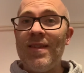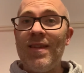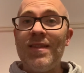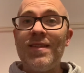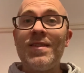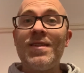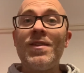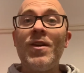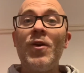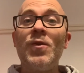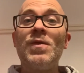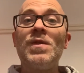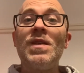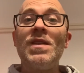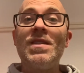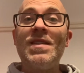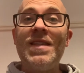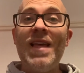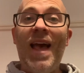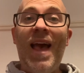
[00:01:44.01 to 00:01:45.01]
And so
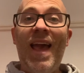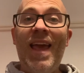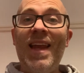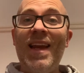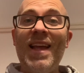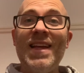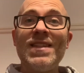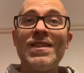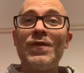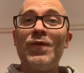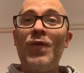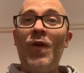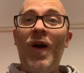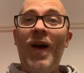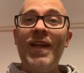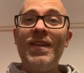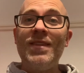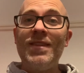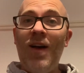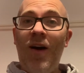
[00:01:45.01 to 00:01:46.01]
today, let's
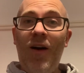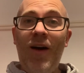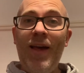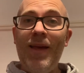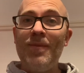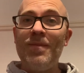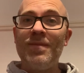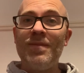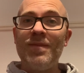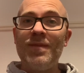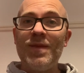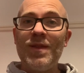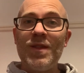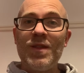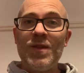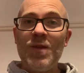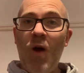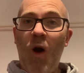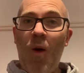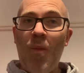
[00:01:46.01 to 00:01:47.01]
find time to
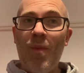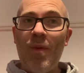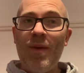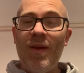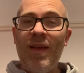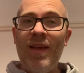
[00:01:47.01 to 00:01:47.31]
stop,